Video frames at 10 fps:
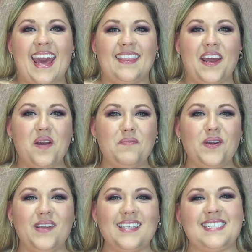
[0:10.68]
there,
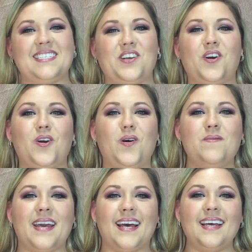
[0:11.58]
beauties. It's your girl
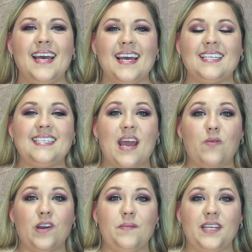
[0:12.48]
Mia. Today
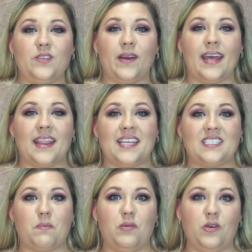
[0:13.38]
we're going to be doing
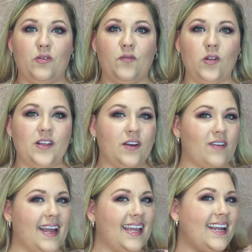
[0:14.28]
this beautiful look
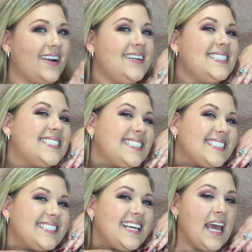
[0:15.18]
right here.
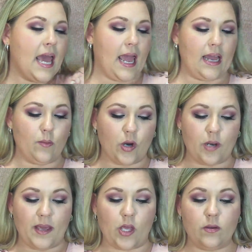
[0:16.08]
And we're
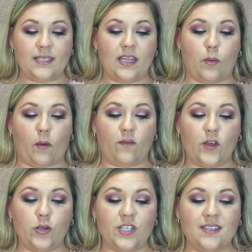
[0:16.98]
going to be using the
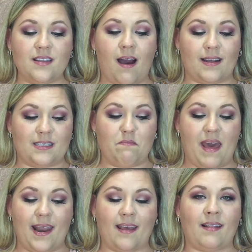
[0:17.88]
Profusion's
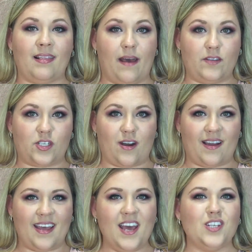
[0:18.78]
Cosmetic
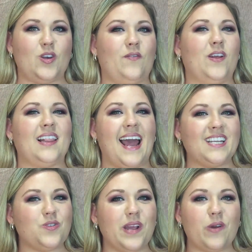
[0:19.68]
Lovestruck. So if you'd
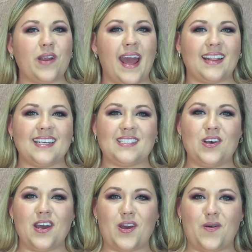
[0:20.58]
like to recreate this
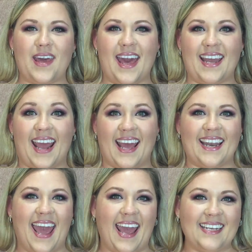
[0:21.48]
look, go ahead
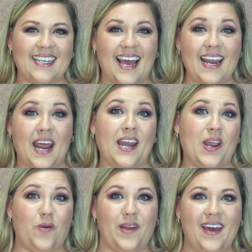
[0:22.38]
and hang tight, and
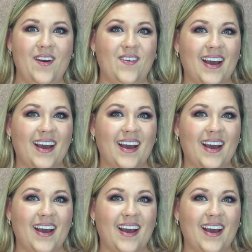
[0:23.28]
here we go.